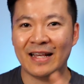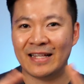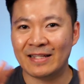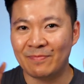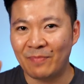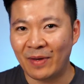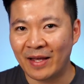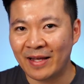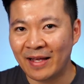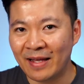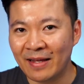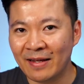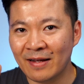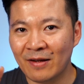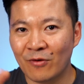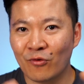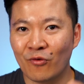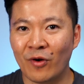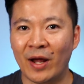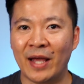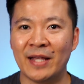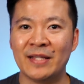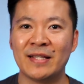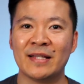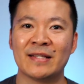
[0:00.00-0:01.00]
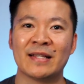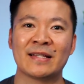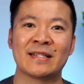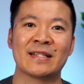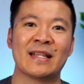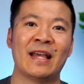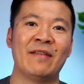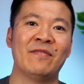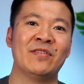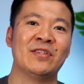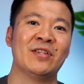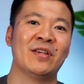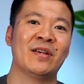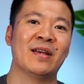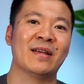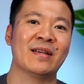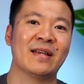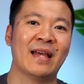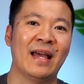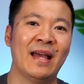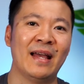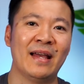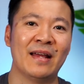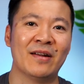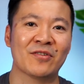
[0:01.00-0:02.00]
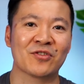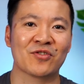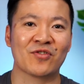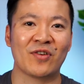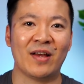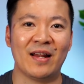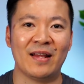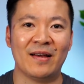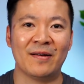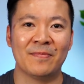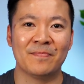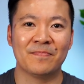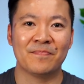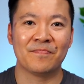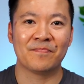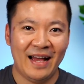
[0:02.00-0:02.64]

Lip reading: speaking, Raiz is as safe as you can get in Australia.